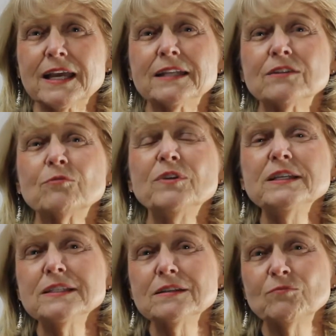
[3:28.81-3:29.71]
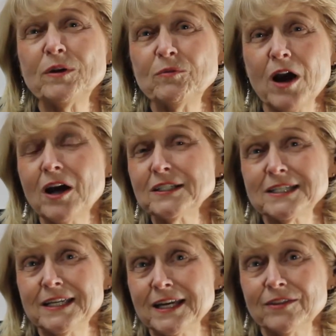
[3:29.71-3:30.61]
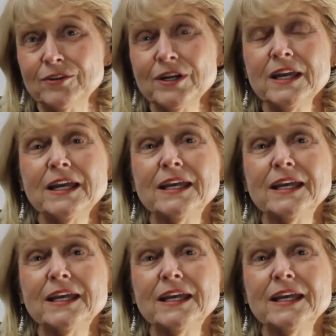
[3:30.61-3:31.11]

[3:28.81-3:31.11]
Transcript: And the reason we are together